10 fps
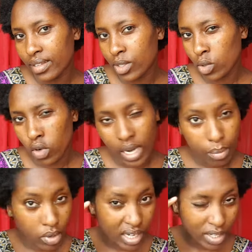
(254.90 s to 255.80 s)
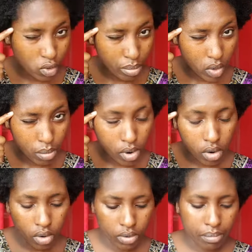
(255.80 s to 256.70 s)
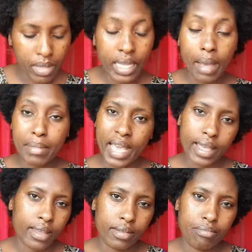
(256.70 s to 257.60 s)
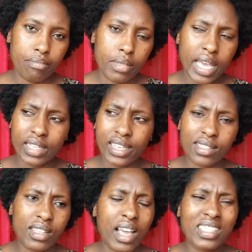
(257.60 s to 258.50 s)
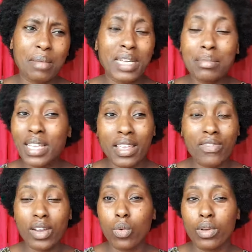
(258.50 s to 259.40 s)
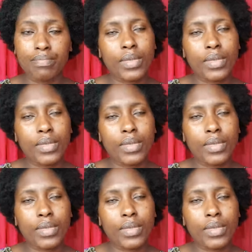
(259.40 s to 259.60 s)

So you know, nilitumia ubongo. Me, I just, sometimes I even,